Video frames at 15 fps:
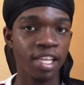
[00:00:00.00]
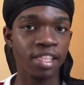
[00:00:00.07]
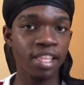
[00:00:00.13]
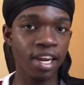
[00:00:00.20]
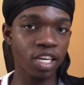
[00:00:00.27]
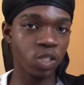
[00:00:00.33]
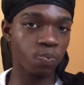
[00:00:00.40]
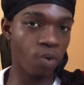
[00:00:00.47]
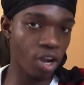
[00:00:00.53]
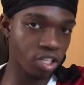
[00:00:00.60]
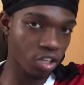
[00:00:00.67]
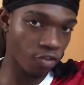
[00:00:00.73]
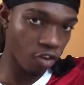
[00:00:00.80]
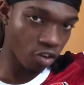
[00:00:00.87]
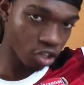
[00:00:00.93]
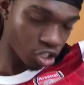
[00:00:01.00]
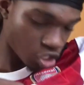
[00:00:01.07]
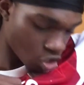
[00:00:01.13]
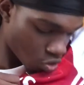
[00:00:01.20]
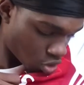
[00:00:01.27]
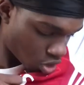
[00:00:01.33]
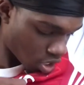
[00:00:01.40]
They're the sponsor for our
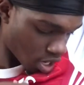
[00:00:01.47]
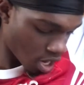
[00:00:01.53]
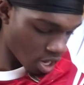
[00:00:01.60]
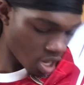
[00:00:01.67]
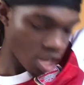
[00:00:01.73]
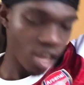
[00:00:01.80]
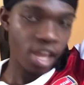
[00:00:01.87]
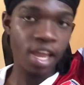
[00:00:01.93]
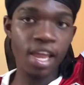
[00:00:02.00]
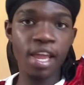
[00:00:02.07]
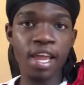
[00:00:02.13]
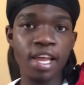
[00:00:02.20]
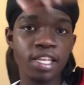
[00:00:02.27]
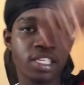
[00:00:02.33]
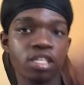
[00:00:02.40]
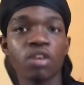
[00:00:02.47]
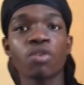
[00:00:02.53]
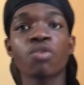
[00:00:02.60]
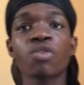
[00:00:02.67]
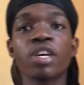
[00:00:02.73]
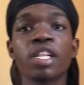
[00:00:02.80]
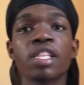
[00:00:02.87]
shows today. It's the
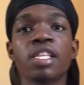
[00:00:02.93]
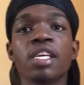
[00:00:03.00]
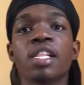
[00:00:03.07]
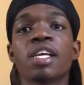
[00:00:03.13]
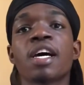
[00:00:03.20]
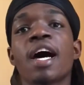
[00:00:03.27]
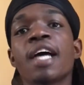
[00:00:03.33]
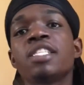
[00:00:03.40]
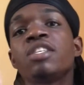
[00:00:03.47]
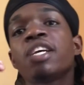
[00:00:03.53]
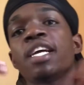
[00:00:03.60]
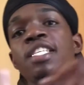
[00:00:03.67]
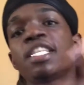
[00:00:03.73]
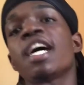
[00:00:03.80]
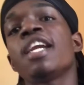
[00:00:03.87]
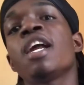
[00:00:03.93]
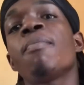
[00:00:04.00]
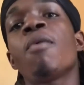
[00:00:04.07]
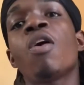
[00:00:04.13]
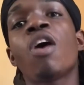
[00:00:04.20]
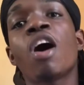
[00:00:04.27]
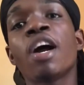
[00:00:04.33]
real deal, guys. You can check them
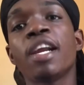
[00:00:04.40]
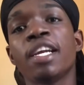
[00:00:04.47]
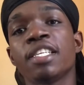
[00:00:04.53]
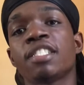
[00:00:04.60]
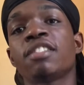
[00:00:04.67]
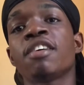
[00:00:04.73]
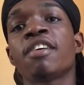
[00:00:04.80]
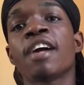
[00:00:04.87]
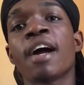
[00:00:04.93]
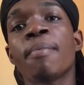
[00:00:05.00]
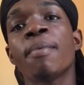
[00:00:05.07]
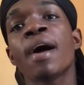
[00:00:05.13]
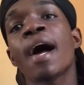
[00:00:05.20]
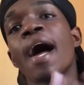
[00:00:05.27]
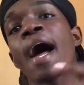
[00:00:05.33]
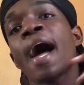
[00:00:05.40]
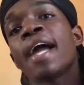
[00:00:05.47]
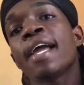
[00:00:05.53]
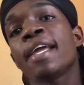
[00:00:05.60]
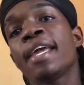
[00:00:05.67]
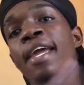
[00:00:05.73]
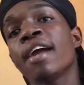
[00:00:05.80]
out on Instagram
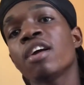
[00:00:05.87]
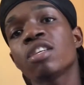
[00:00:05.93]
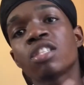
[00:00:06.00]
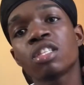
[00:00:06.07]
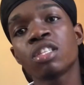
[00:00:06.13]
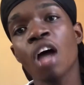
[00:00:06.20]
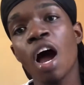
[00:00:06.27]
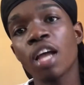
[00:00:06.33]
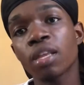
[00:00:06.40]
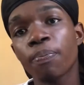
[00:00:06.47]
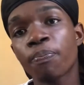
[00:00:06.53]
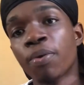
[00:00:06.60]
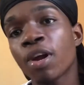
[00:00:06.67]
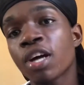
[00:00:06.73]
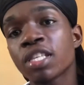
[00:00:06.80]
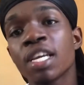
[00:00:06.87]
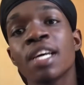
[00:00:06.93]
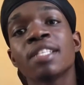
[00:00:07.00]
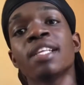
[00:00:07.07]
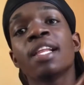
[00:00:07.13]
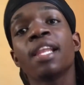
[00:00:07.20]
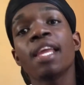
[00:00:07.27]
at gears.plus.
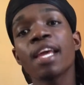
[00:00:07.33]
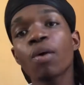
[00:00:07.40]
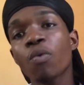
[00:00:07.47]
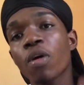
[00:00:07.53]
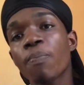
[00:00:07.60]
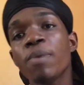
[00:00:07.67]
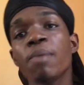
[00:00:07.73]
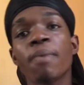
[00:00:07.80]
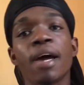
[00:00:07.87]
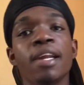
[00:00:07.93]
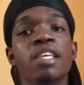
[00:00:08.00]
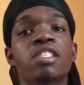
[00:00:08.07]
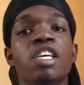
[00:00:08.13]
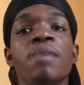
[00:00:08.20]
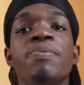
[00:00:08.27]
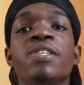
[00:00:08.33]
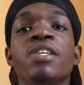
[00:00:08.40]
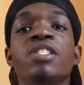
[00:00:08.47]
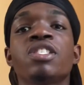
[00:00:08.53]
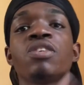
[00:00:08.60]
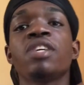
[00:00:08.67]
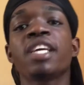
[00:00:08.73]
The link will be in my description
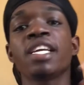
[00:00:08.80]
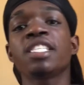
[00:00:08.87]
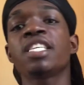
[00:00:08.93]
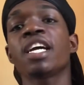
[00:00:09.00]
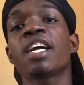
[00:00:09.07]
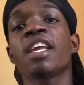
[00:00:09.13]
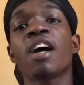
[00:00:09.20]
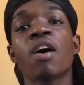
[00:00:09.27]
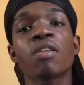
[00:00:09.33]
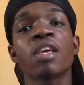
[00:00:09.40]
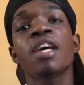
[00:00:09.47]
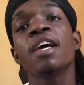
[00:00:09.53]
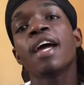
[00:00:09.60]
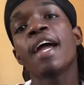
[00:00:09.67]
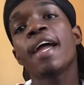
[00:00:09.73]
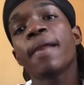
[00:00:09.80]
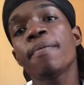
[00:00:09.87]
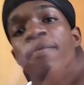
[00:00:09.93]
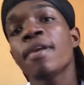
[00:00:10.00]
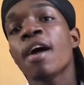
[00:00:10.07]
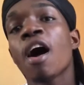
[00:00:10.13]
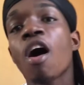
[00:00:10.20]
so you can check it out and
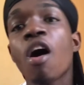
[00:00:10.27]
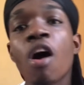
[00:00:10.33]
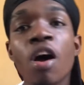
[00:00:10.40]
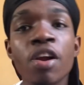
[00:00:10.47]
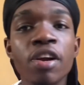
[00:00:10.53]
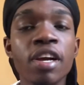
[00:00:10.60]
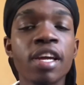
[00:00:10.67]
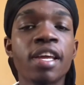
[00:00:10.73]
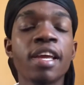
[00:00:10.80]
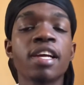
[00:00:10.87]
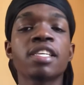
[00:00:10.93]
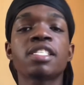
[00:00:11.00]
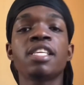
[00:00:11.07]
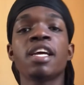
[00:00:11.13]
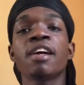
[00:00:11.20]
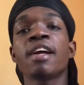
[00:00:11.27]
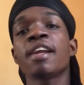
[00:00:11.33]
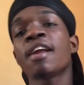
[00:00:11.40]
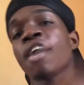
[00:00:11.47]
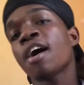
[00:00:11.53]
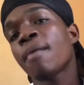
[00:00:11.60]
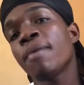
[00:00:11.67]
order your gears there, and
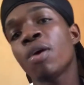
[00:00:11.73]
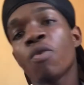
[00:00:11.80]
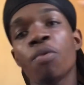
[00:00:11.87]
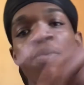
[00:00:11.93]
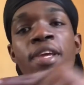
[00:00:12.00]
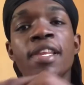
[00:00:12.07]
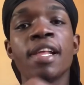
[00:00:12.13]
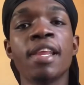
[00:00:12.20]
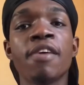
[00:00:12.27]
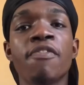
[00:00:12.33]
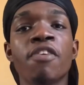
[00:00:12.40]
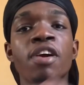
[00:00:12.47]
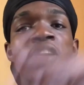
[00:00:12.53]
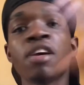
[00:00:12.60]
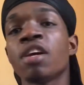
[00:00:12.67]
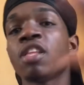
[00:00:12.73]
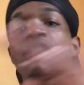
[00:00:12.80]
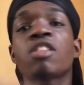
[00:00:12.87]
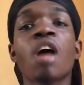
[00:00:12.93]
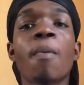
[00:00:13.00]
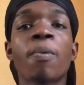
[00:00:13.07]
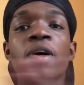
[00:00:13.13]
it will be delivered.
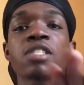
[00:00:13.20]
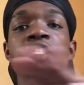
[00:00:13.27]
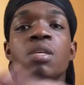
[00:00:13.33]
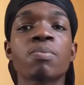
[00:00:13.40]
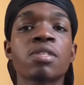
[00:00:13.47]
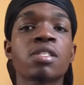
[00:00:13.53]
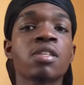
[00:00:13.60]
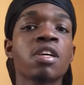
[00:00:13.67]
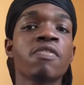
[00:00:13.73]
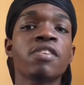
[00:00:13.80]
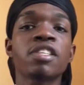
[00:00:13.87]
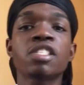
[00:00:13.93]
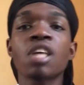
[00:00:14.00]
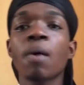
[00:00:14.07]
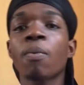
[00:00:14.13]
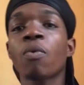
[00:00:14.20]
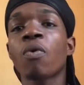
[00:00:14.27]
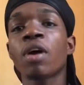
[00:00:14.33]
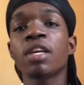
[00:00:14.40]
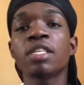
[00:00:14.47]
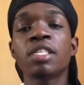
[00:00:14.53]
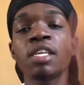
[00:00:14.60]
Top customer service, top
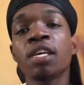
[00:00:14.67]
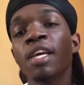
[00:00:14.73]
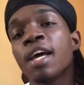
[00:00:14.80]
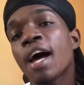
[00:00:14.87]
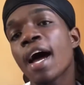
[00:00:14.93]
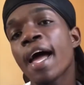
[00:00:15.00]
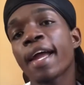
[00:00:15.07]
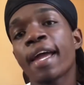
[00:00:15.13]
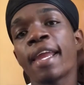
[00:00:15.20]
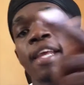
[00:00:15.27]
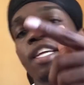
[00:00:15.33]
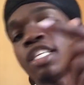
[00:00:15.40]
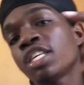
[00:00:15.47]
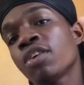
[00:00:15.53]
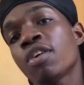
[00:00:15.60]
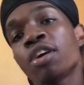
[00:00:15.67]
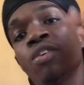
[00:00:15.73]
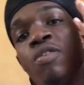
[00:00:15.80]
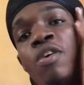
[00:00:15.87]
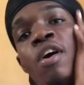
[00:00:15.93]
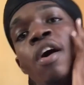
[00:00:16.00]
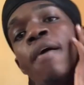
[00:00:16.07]
quality, I can assure you.
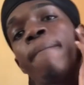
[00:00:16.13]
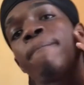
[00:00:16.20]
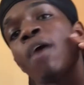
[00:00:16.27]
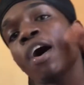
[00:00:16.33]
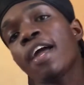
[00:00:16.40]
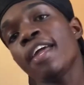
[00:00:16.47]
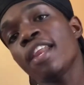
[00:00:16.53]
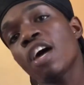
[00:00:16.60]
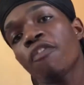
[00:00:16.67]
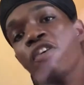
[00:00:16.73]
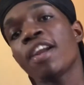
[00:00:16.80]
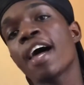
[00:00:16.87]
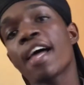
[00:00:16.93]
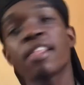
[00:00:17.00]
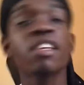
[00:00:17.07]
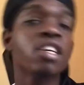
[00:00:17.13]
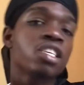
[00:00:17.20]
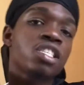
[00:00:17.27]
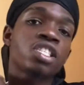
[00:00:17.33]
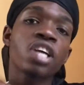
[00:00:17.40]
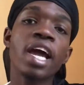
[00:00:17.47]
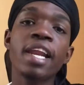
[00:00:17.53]
But enough of that.
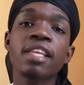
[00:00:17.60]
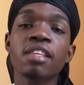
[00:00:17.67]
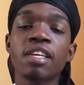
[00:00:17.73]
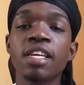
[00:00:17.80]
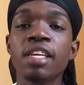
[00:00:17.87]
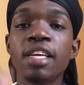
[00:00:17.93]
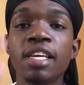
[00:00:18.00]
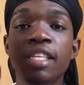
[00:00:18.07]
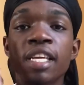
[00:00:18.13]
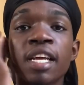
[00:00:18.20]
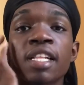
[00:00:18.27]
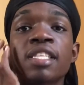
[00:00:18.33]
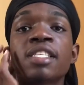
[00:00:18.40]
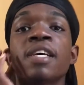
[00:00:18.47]
Straight into the details.